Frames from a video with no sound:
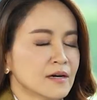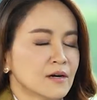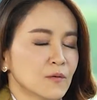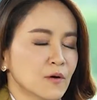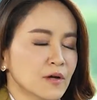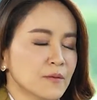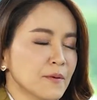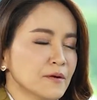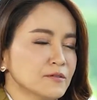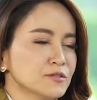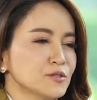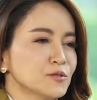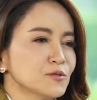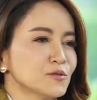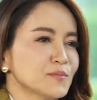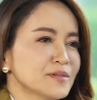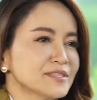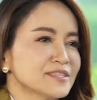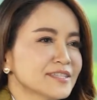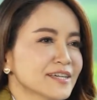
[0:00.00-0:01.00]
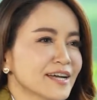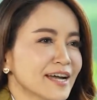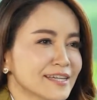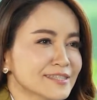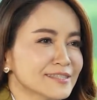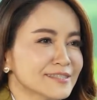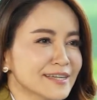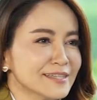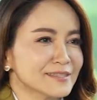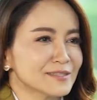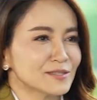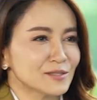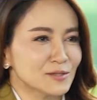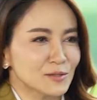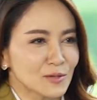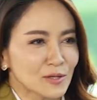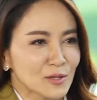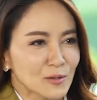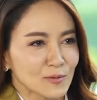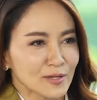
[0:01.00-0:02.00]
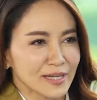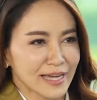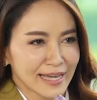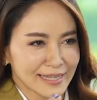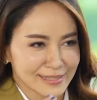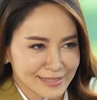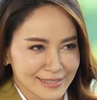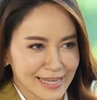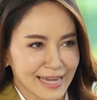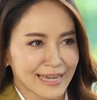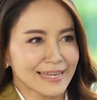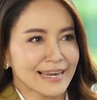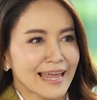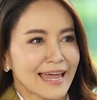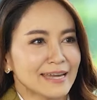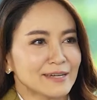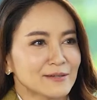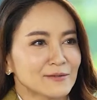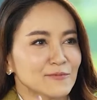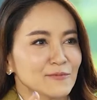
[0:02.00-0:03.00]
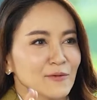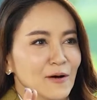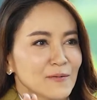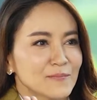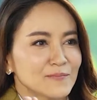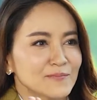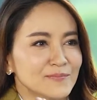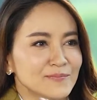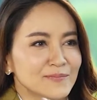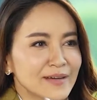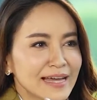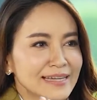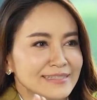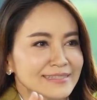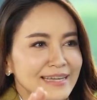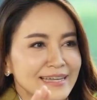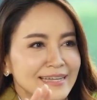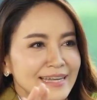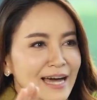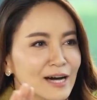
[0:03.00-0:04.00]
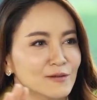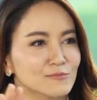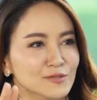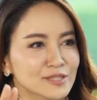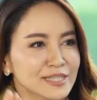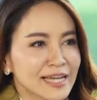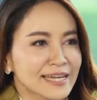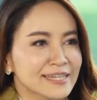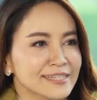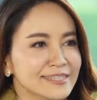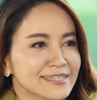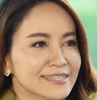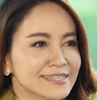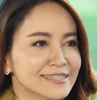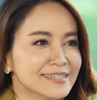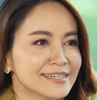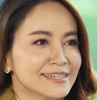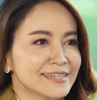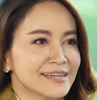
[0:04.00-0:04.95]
What about you, Mr. Hassan? To look at Thailand as an outsider,